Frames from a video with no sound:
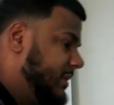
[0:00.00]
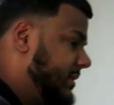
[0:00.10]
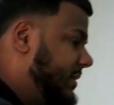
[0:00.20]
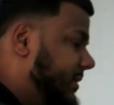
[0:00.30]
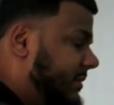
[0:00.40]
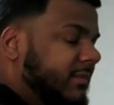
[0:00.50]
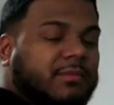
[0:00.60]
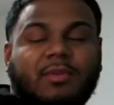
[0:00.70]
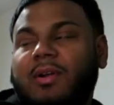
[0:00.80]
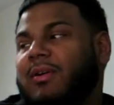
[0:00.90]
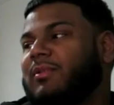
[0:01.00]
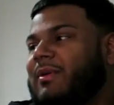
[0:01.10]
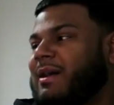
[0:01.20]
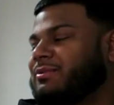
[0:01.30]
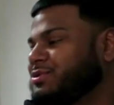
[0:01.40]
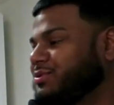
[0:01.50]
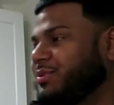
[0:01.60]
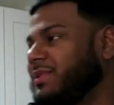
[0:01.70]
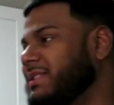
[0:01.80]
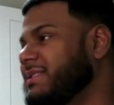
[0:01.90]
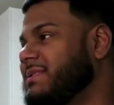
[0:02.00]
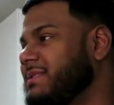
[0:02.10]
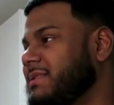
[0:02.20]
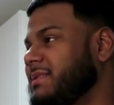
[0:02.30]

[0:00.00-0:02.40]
You're mad? Bro, why would you do this?